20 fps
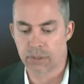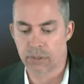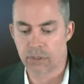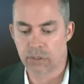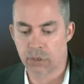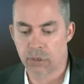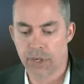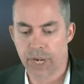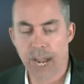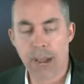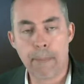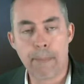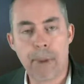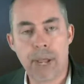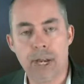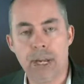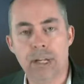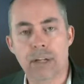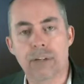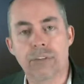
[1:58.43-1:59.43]
So not
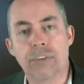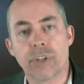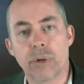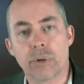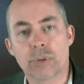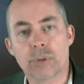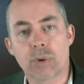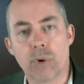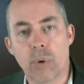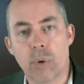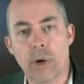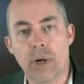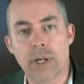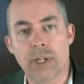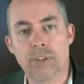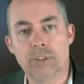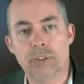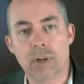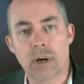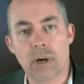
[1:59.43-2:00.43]
many of those
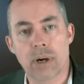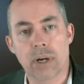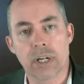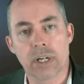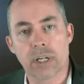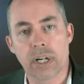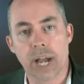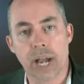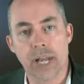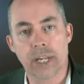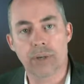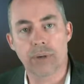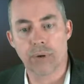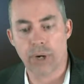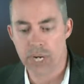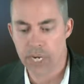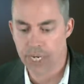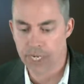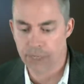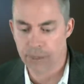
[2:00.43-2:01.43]
coins are in high
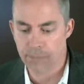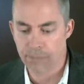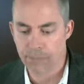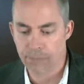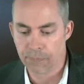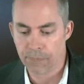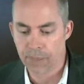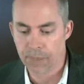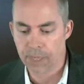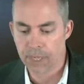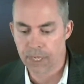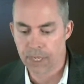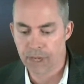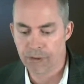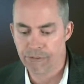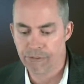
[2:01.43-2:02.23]
grade. In